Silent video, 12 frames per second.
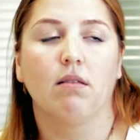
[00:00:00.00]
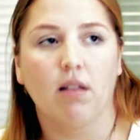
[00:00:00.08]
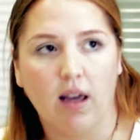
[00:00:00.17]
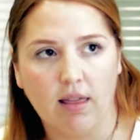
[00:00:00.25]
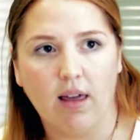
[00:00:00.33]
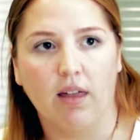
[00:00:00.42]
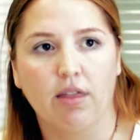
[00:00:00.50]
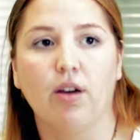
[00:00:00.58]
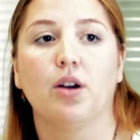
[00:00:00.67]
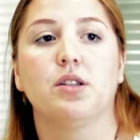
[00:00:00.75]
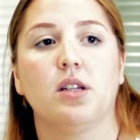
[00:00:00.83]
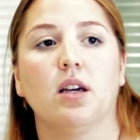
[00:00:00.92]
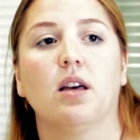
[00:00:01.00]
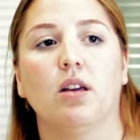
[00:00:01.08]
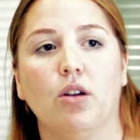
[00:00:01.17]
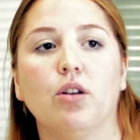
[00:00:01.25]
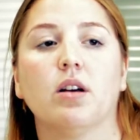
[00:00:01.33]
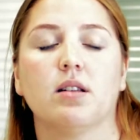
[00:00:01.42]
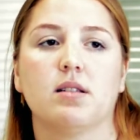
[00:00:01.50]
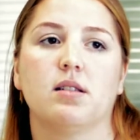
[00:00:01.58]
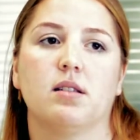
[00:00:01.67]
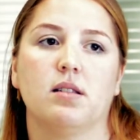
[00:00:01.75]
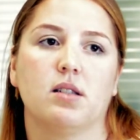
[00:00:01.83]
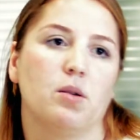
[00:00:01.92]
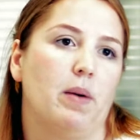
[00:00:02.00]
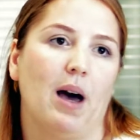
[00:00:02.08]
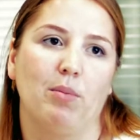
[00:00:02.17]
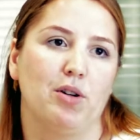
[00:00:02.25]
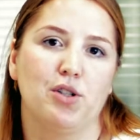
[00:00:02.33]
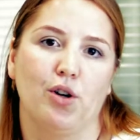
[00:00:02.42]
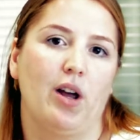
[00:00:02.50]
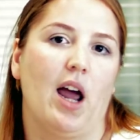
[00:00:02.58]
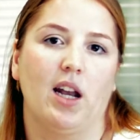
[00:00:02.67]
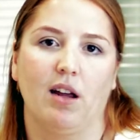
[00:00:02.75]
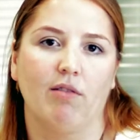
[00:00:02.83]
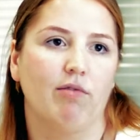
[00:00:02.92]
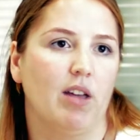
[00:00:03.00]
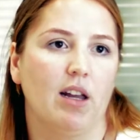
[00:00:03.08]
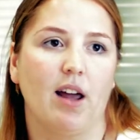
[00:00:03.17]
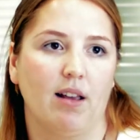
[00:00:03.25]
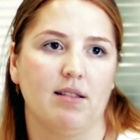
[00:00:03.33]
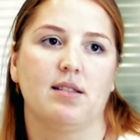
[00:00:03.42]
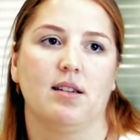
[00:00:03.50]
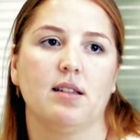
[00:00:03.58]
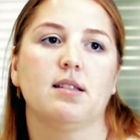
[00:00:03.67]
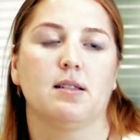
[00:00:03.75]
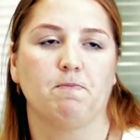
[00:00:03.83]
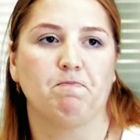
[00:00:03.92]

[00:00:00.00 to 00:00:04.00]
in that third year unit to be able to do any of the analyses.